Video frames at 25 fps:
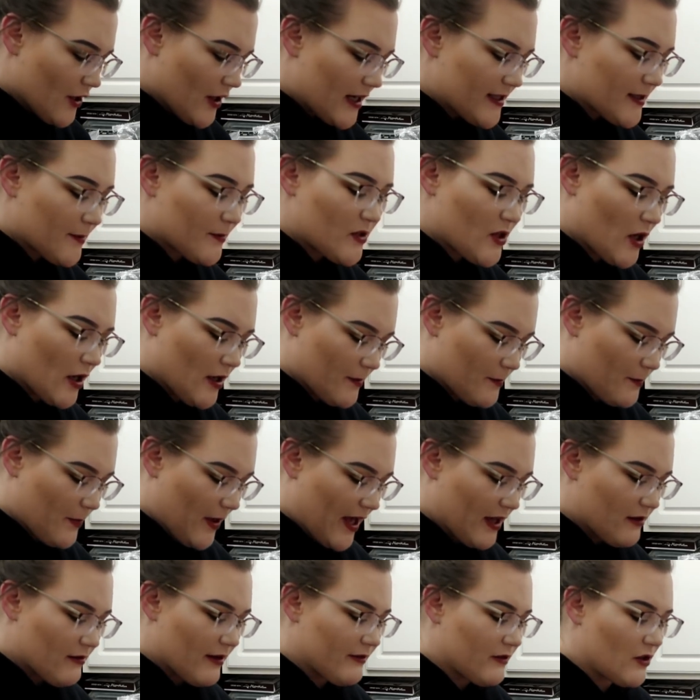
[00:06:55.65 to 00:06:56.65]
Guys, I'm starting to
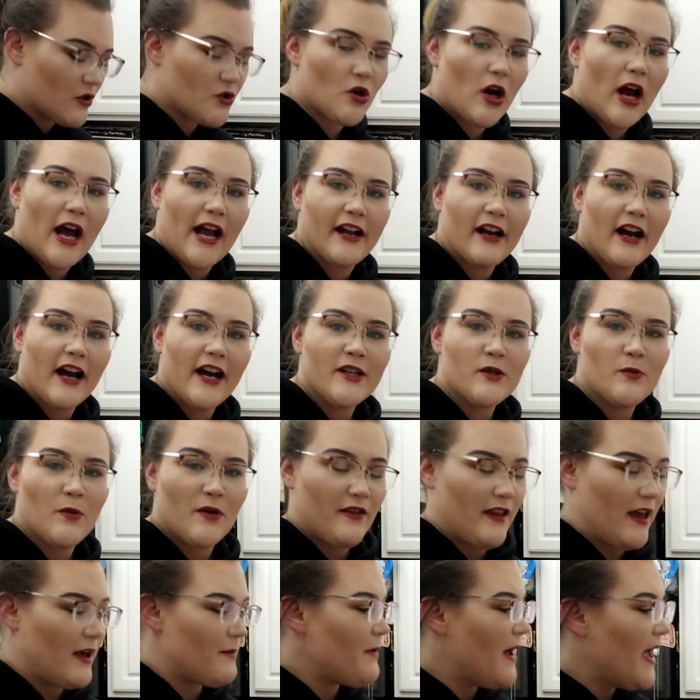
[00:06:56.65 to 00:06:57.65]
bake like the Try Guys
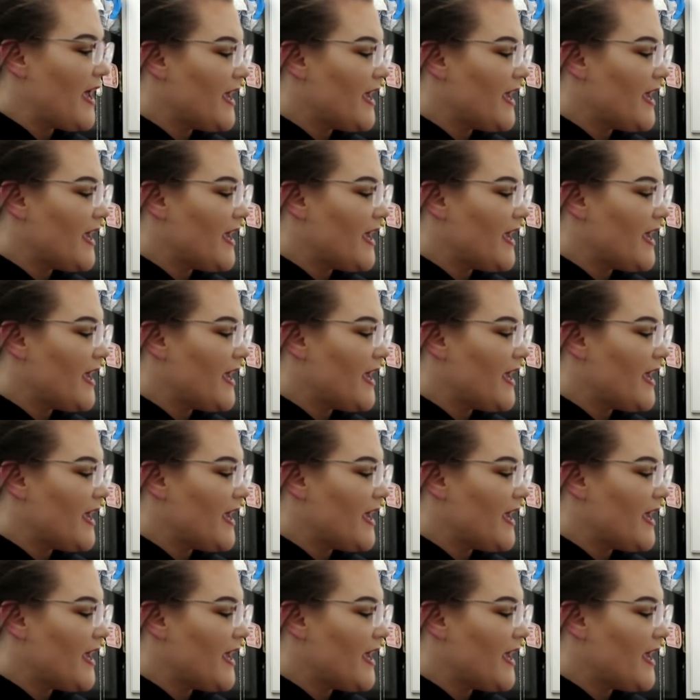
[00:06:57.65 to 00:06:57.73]
when they